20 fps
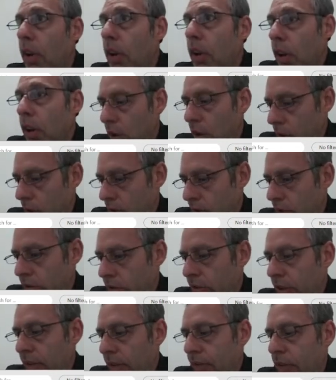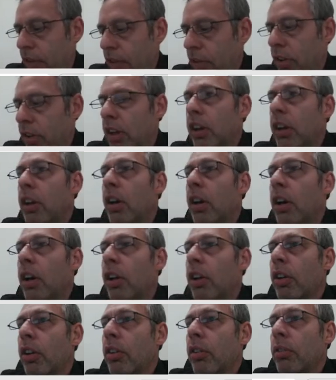to 1700,
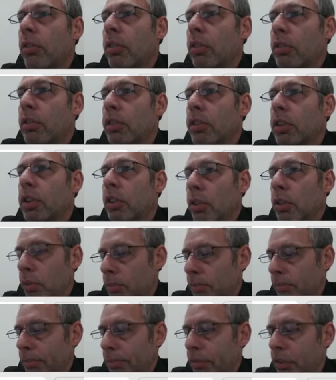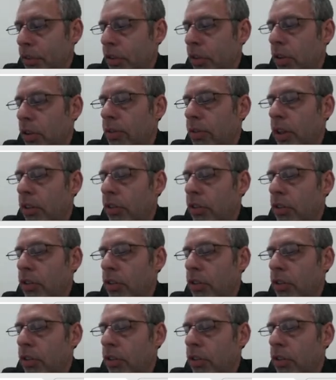sorry, finger trouble,